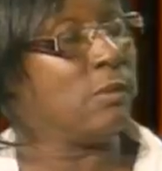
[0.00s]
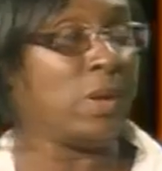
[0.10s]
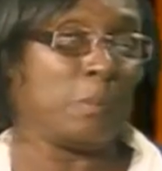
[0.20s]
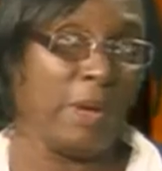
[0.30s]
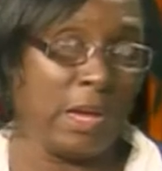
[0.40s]

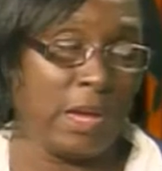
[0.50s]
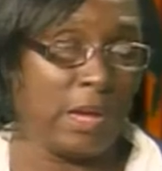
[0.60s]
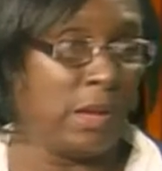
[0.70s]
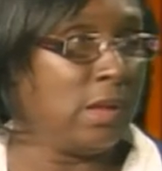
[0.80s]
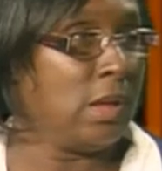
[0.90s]
get
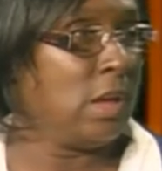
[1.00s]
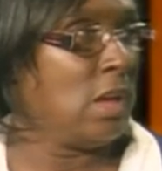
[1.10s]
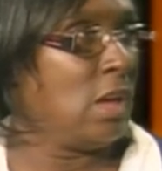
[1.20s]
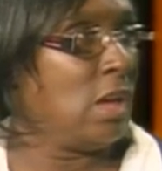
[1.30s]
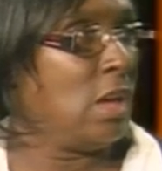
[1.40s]
paid,
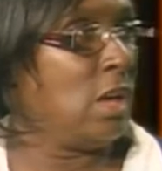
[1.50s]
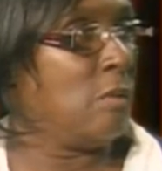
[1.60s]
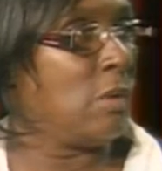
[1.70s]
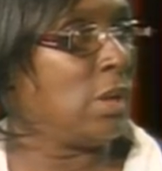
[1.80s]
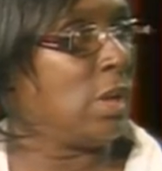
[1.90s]
he
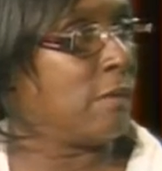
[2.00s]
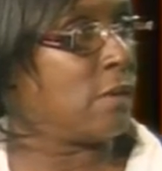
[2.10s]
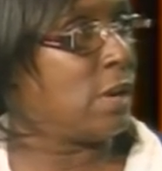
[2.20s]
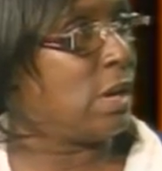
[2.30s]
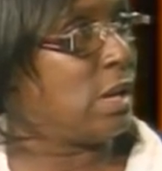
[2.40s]
wouldn't give
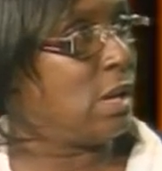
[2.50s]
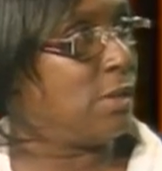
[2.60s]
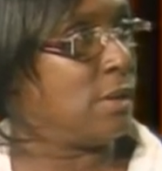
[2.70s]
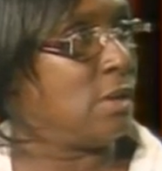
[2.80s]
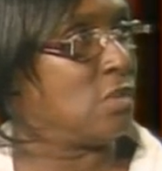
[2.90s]
her
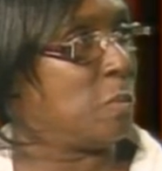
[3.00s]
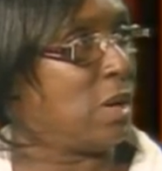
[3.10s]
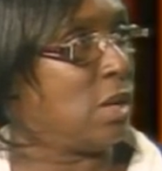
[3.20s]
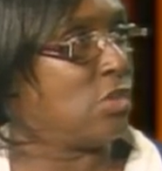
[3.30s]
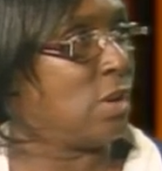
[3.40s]
anything to
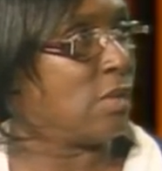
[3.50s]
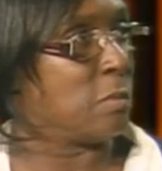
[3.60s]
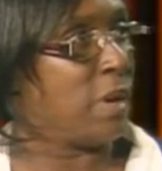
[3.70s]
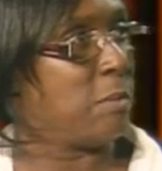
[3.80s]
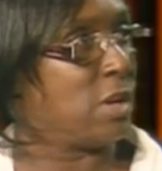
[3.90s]
spend. She has a
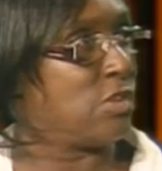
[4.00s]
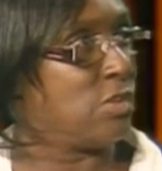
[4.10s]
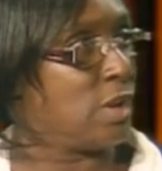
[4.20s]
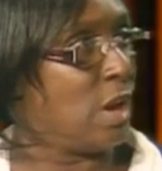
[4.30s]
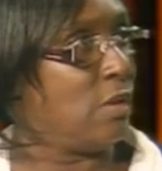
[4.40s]
baby that
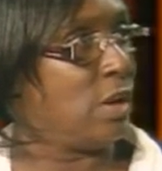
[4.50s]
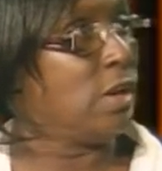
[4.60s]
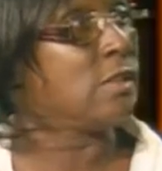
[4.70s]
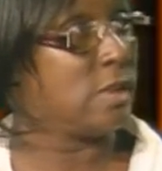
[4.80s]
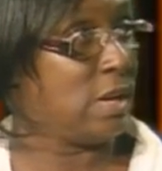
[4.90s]
she's carrying that
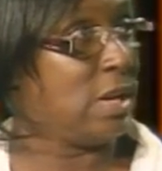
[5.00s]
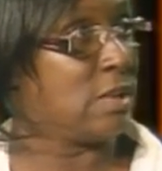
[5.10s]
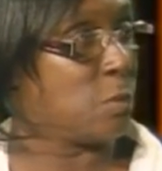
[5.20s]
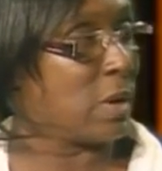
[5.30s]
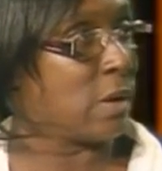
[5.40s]
needs to eat
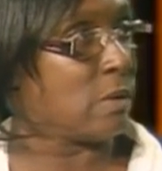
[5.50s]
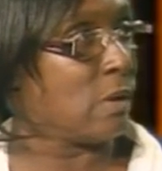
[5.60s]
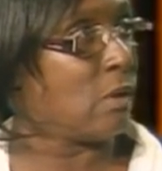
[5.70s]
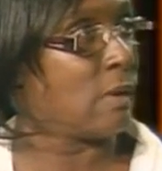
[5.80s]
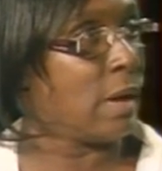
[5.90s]
as well,
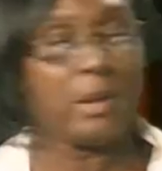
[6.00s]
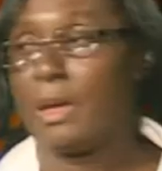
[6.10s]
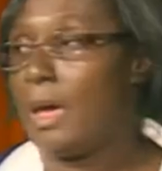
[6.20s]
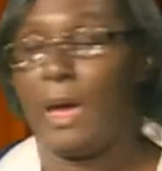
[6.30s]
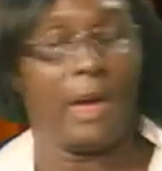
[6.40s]
all right?
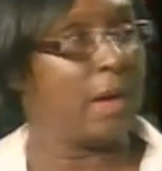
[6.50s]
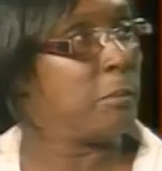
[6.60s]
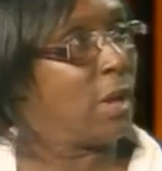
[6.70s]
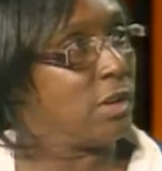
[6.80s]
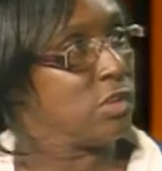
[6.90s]
And
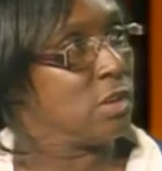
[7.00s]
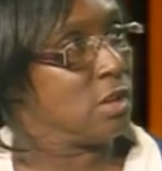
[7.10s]
plus